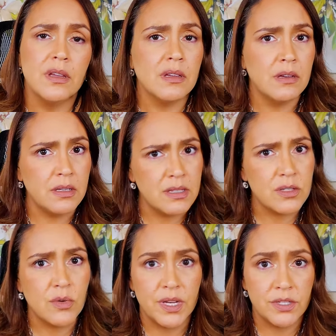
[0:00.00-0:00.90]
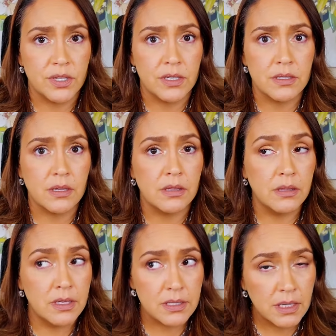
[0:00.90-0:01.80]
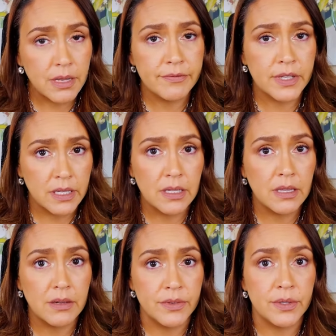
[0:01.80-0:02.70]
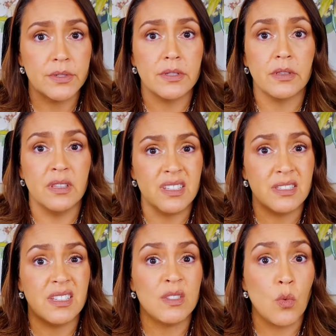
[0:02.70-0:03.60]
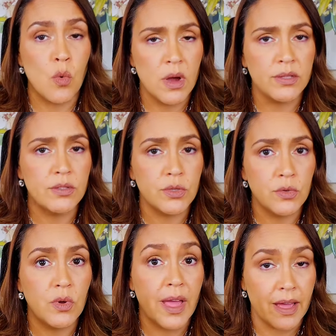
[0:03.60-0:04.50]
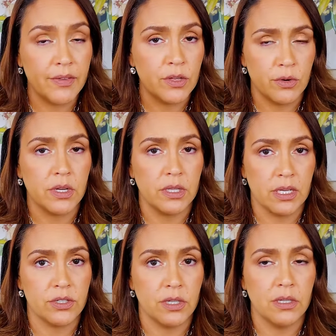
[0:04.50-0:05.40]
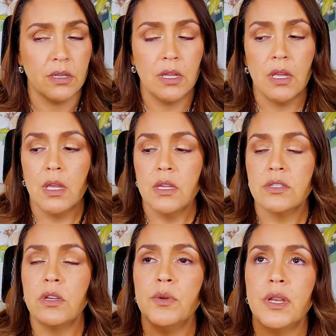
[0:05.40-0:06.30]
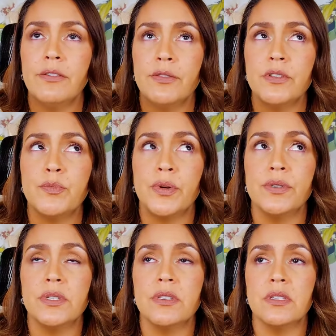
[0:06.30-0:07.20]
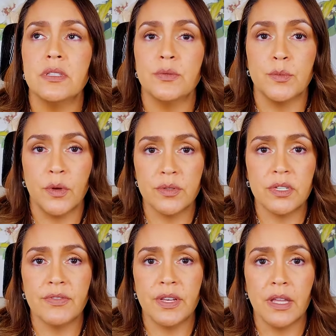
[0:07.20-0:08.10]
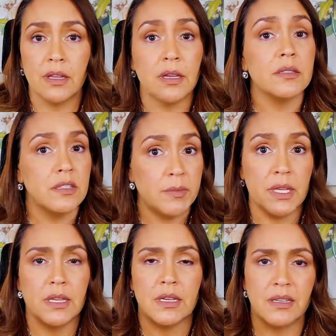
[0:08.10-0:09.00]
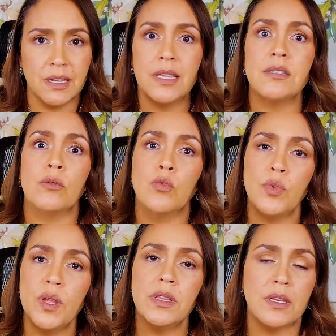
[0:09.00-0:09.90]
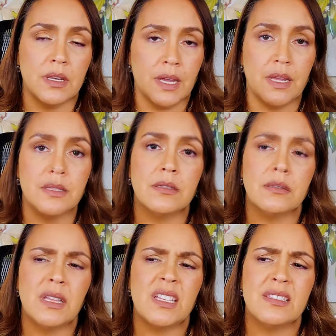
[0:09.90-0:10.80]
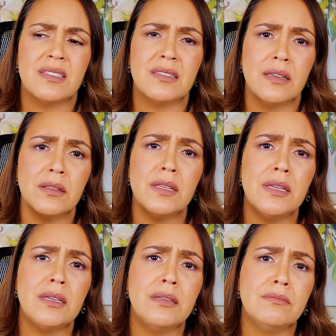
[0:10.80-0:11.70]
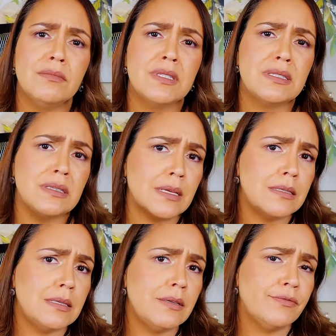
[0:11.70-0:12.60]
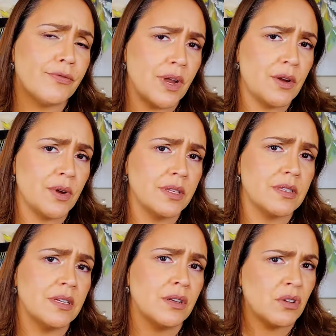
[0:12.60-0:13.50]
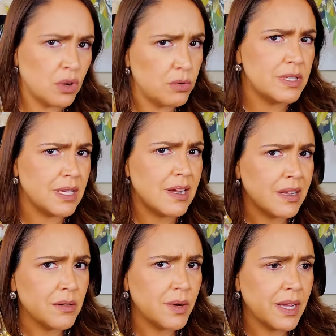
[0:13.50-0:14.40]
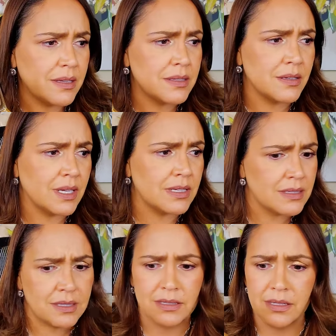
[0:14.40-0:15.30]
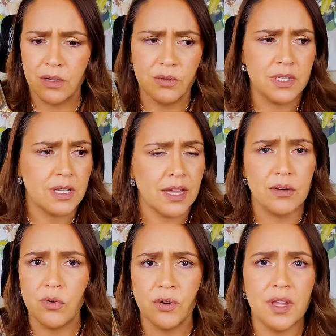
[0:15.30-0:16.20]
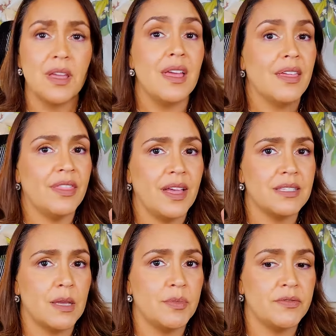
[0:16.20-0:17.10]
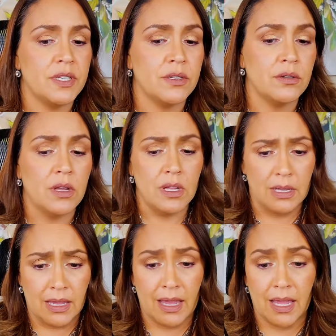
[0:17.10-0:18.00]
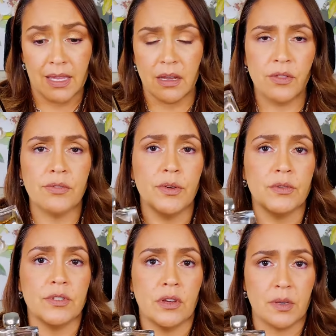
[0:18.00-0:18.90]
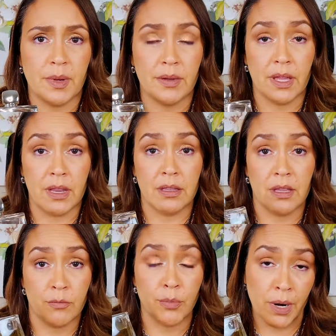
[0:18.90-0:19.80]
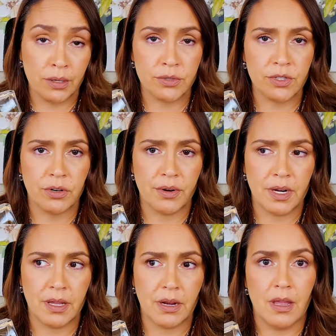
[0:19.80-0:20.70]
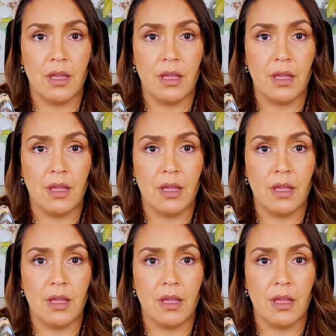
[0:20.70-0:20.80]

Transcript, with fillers: Goodness gracious, listen up, vanilla lovers. This is one to have in your collection. So when I first purchased this, it was mostly vanilla to me, like a nice, a really nice, like subtly sexy fragrance in a cozy kind of way. Is there like a sexy cozy category? That type of deal. And other folks talked about getting a lot of brown sugar in it.